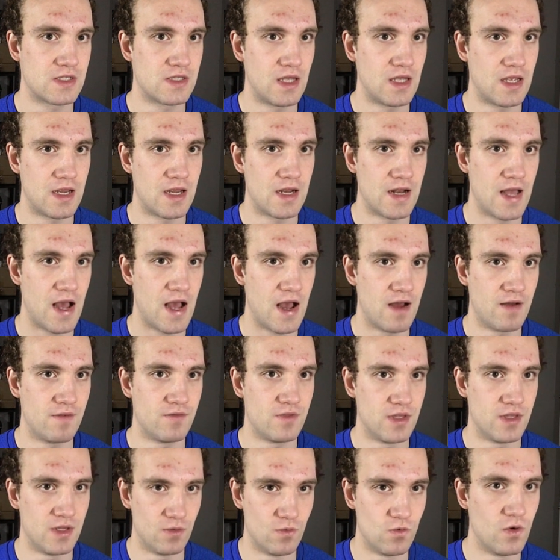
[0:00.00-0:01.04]
they can have
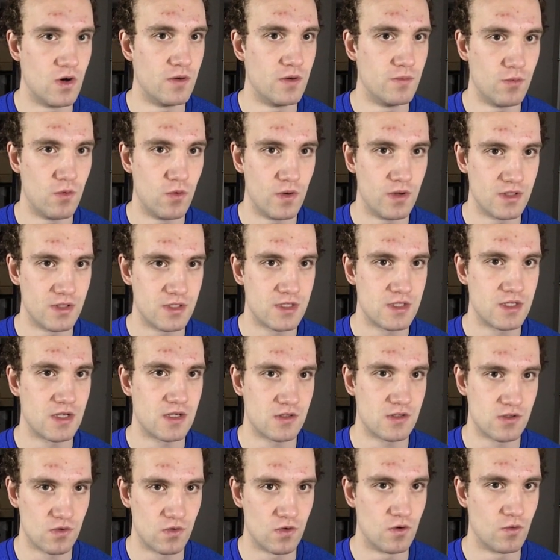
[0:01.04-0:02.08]
the
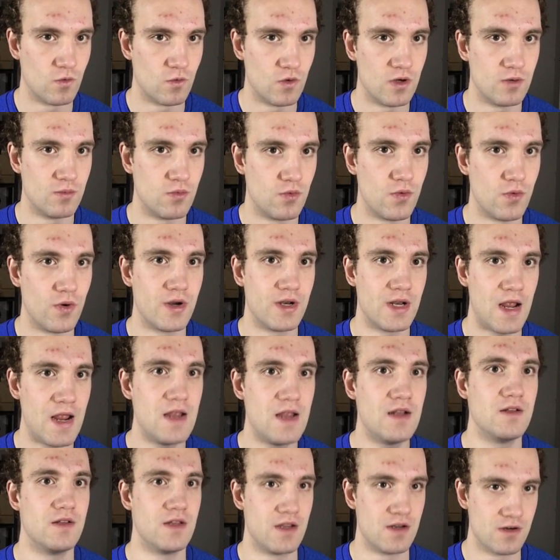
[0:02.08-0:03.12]
1.6 or
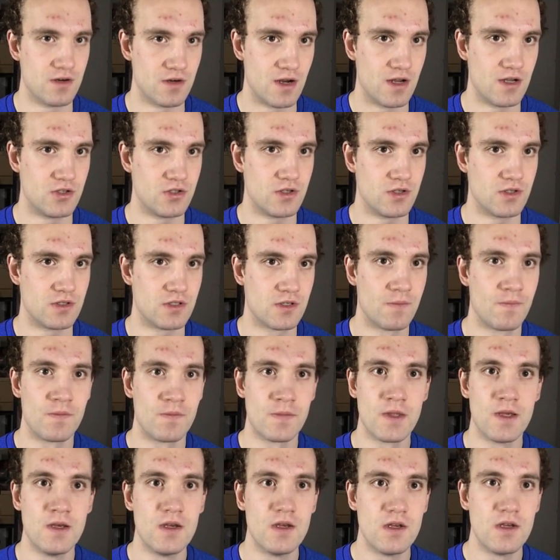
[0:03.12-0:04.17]
1.8 liter engines.
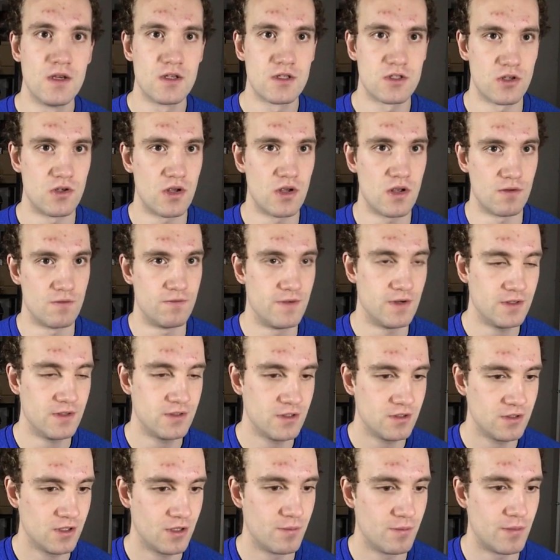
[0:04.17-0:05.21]
So you can
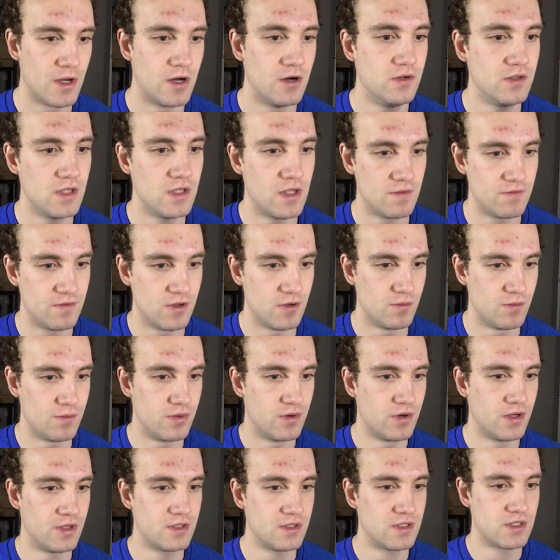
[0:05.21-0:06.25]
filter them out if you
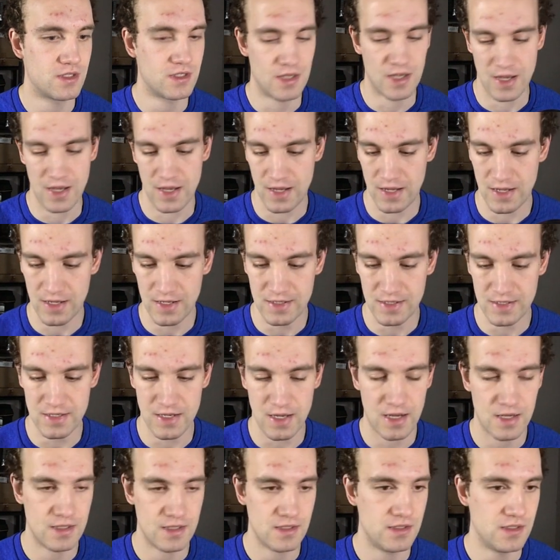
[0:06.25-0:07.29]
put, say,
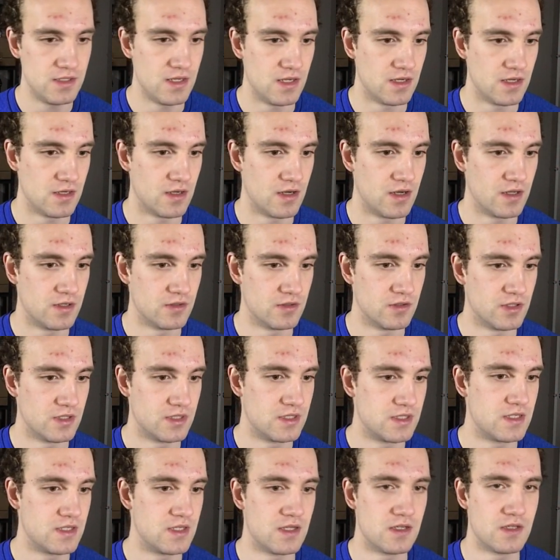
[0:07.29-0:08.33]
1900
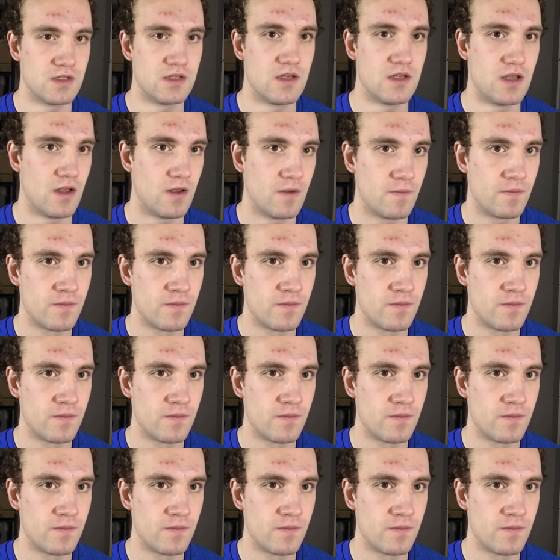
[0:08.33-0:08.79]
cc.